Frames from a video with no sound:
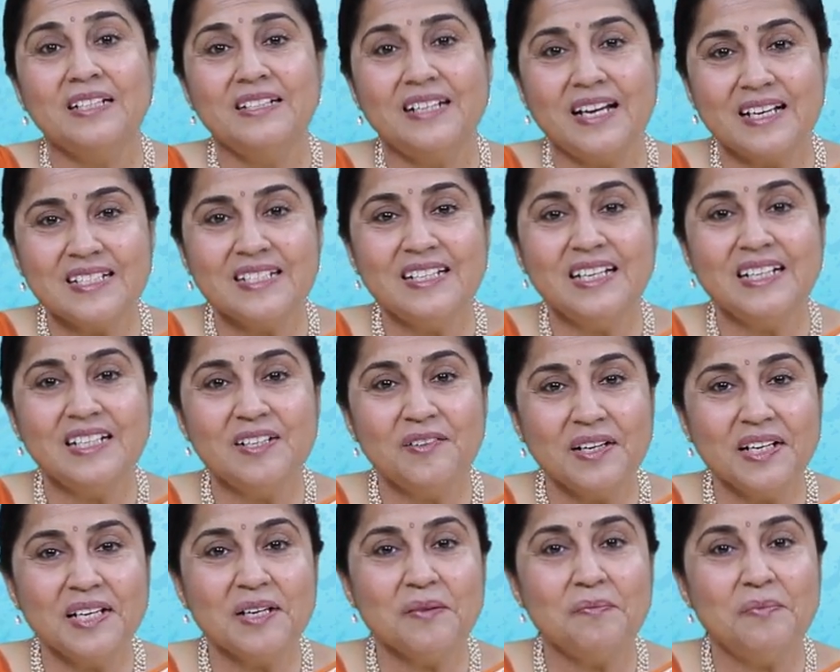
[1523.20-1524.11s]
Does that
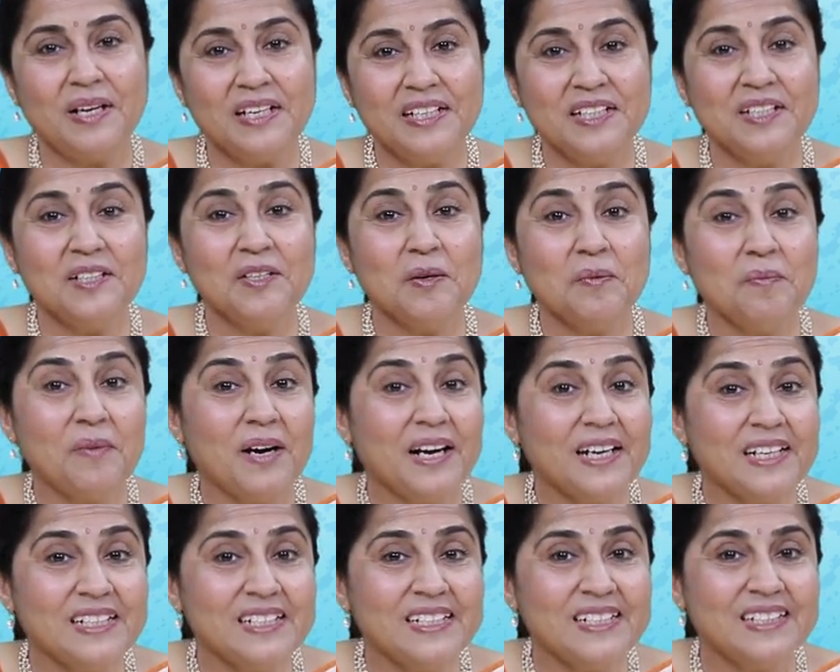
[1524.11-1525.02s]
ring a bell in your
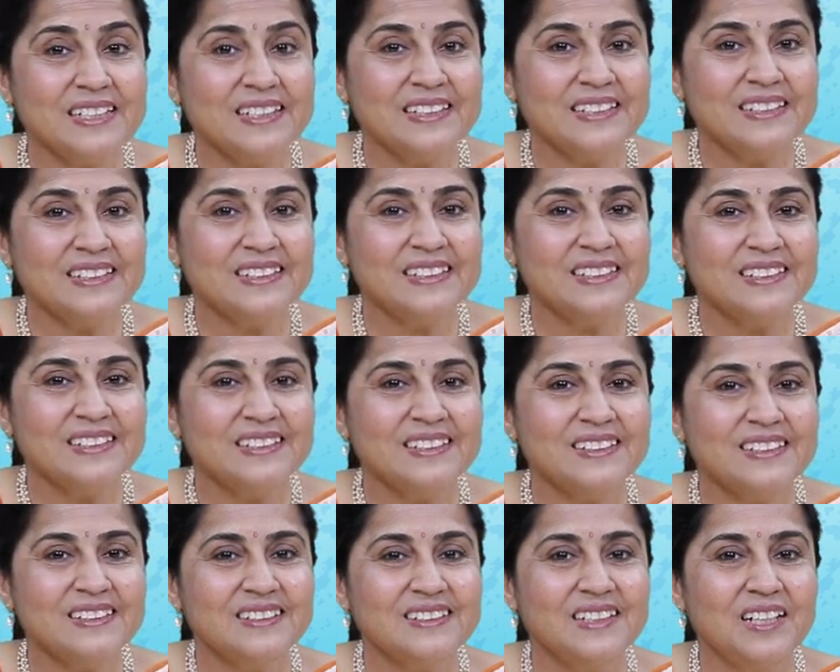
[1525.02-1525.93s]
mind?
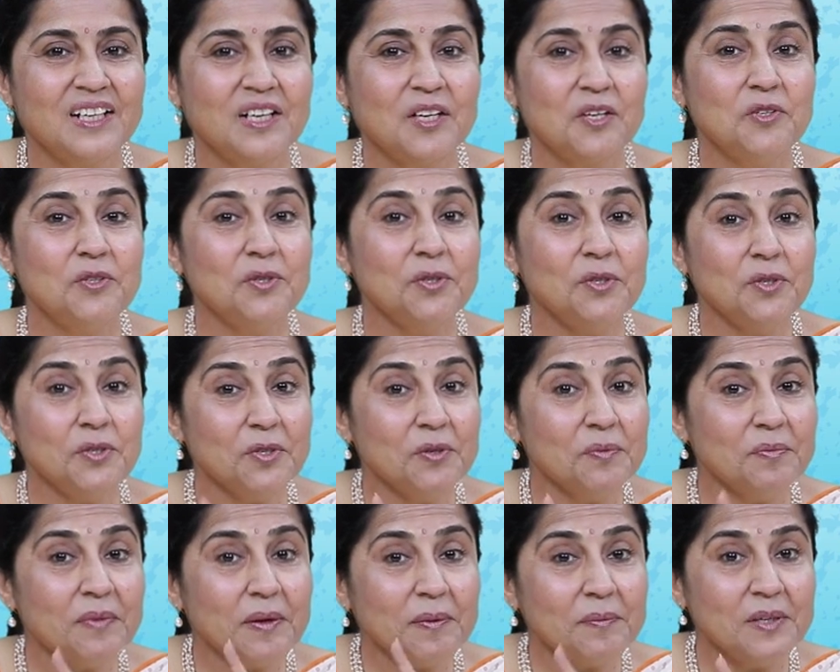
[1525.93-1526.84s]
Do you
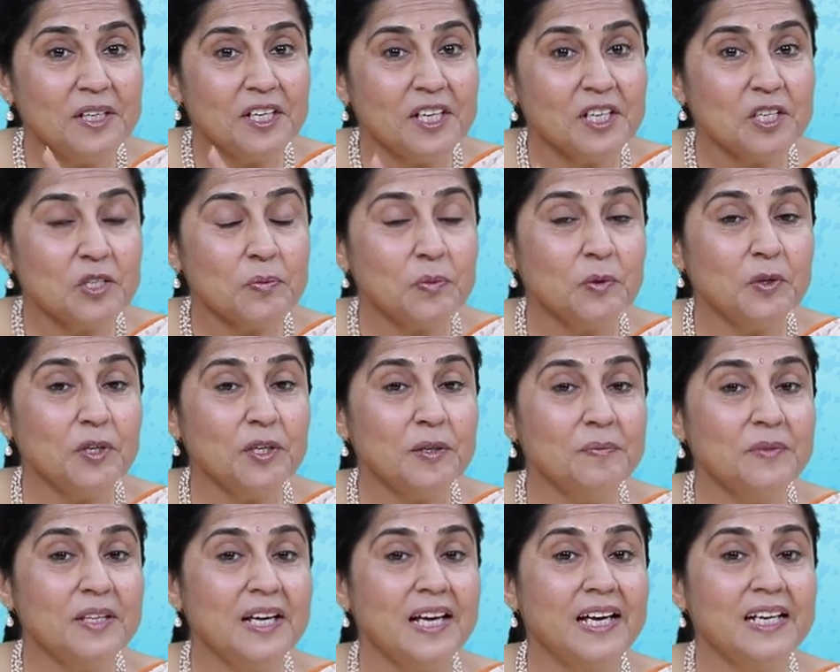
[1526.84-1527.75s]
remember his
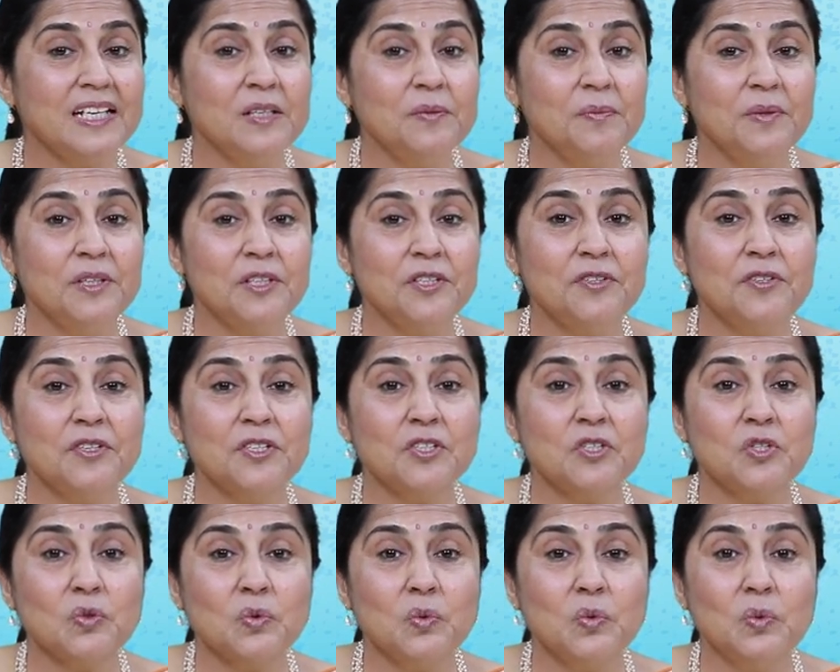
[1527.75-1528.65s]
poem, The
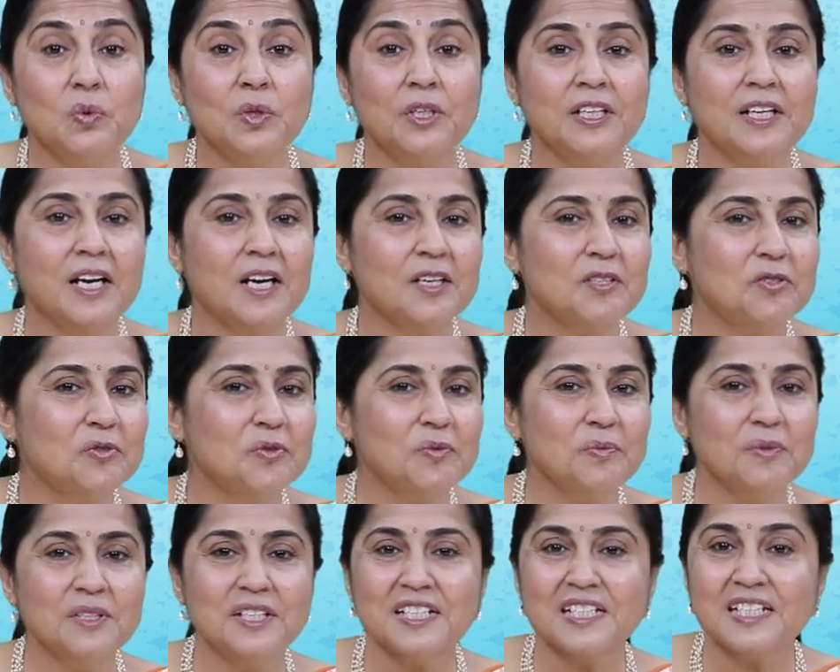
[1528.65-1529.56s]
Elementary School
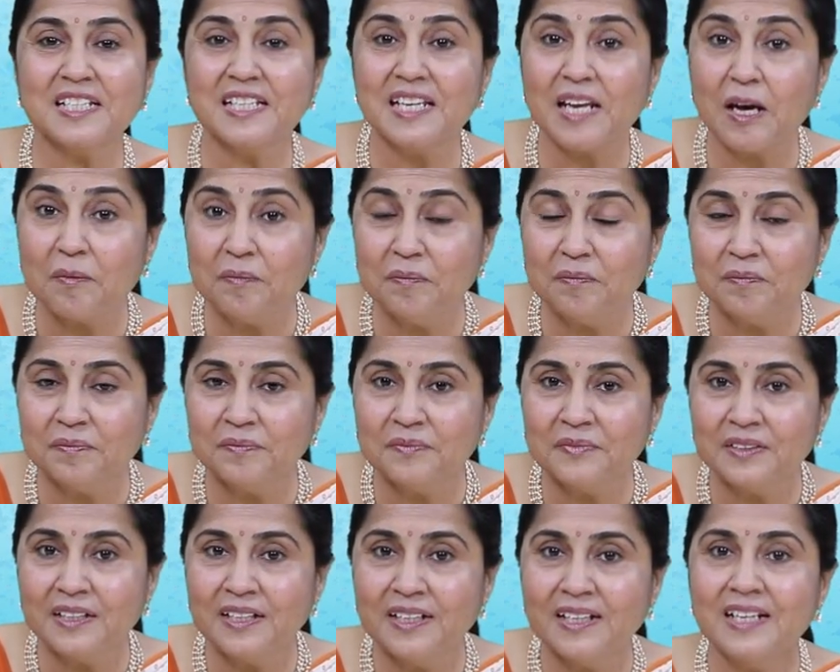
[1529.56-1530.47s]
Classroom in a Slum?
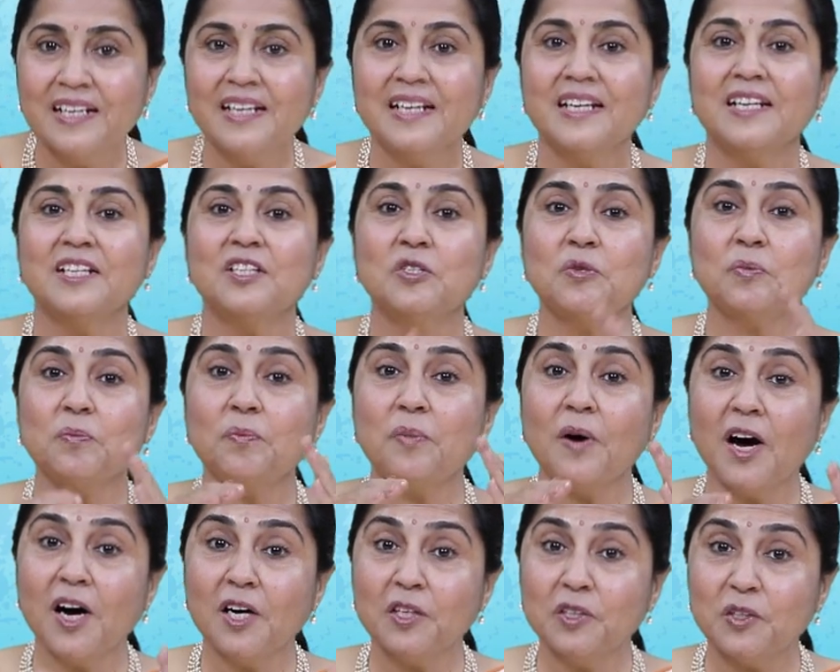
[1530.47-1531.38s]
It's
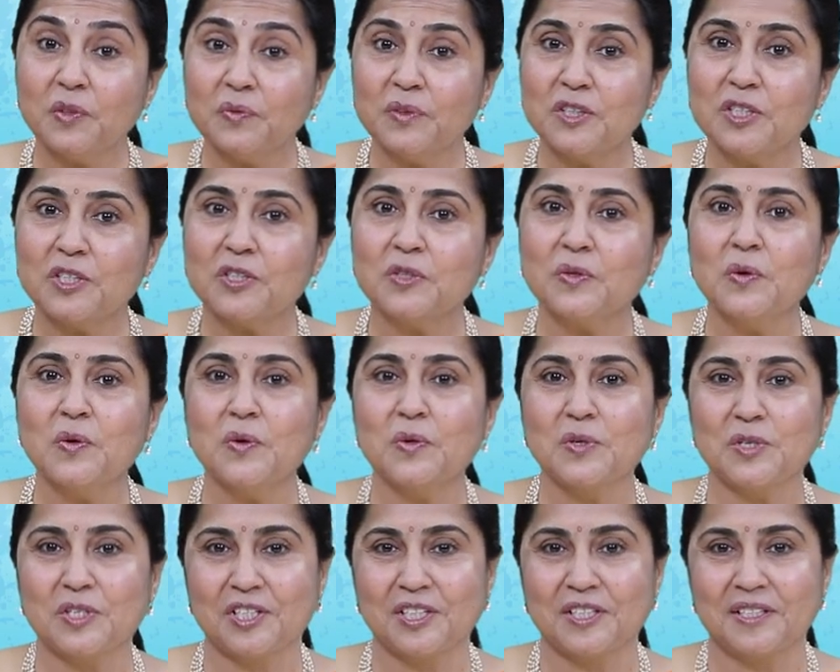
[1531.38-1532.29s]
part of this
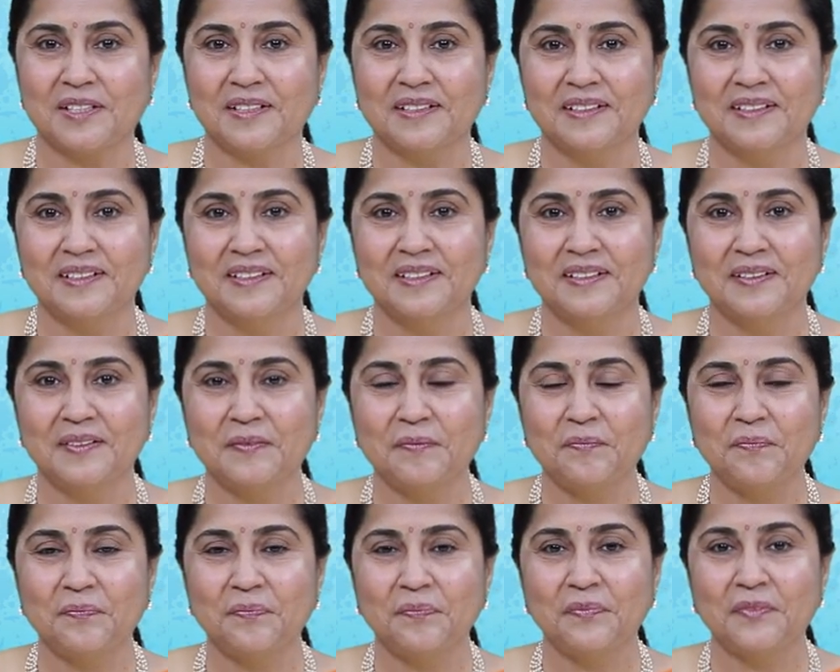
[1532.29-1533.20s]
course.
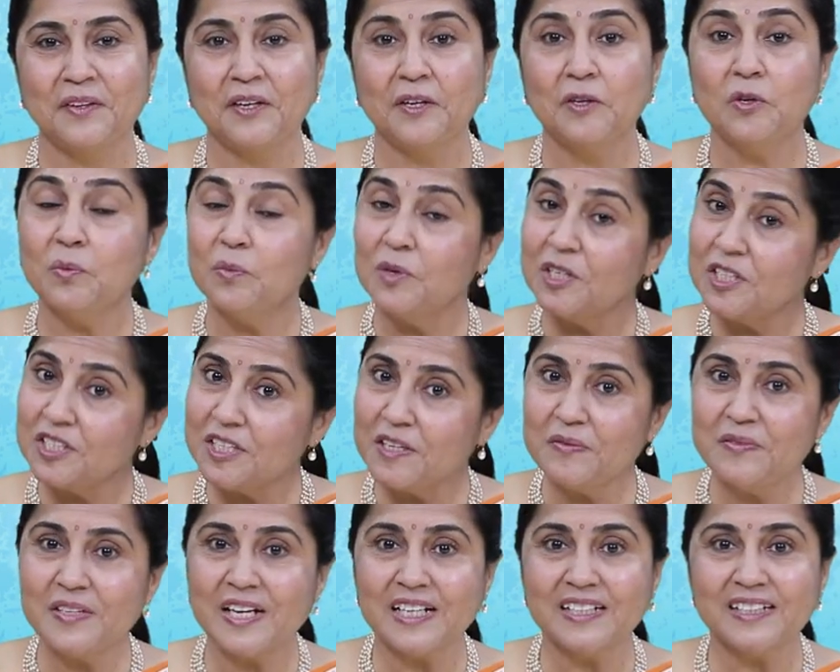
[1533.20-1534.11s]
You must
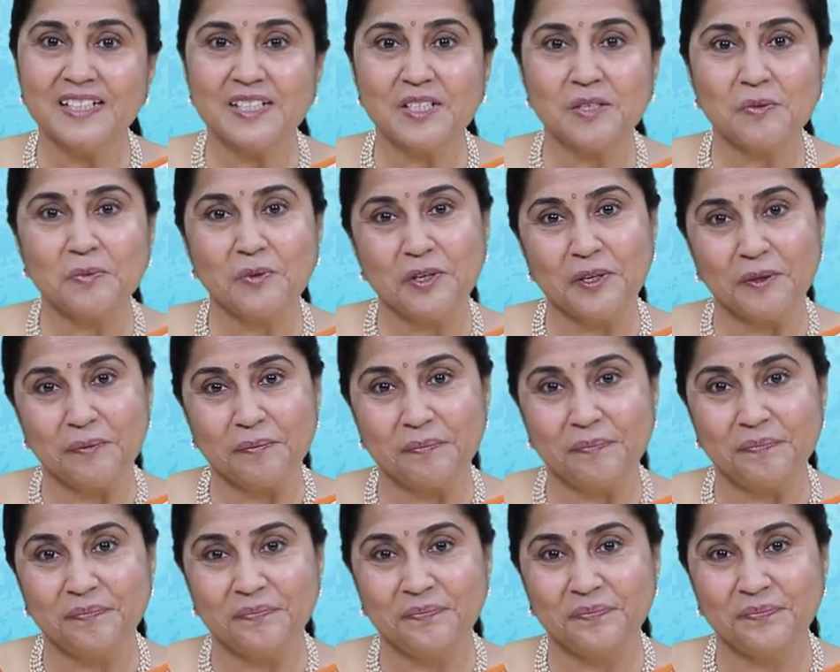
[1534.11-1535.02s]
have done this poem.